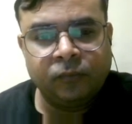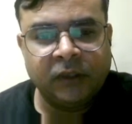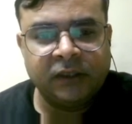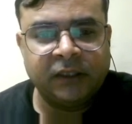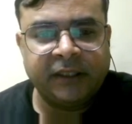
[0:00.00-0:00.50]

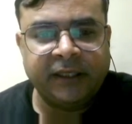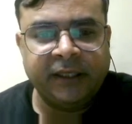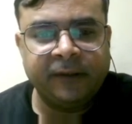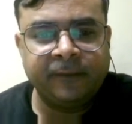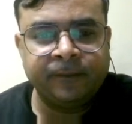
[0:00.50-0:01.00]
Is it
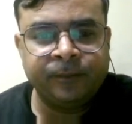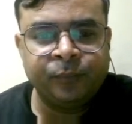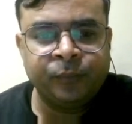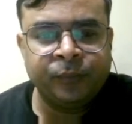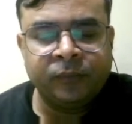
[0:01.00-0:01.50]
right?
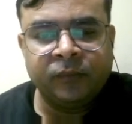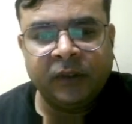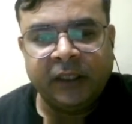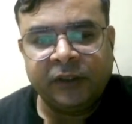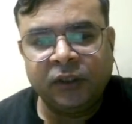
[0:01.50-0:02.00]

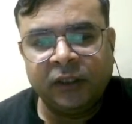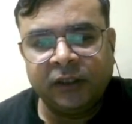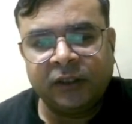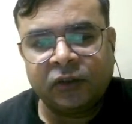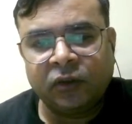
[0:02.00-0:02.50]
Actually,
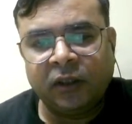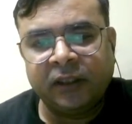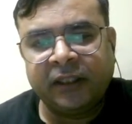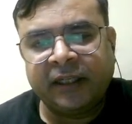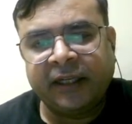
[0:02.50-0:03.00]
this is
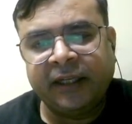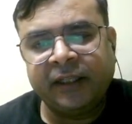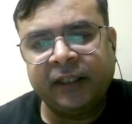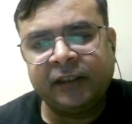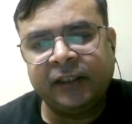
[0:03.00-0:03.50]
called crank
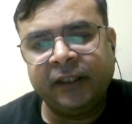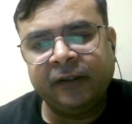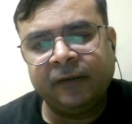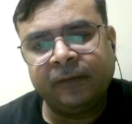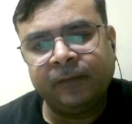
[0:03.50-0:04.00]
casing.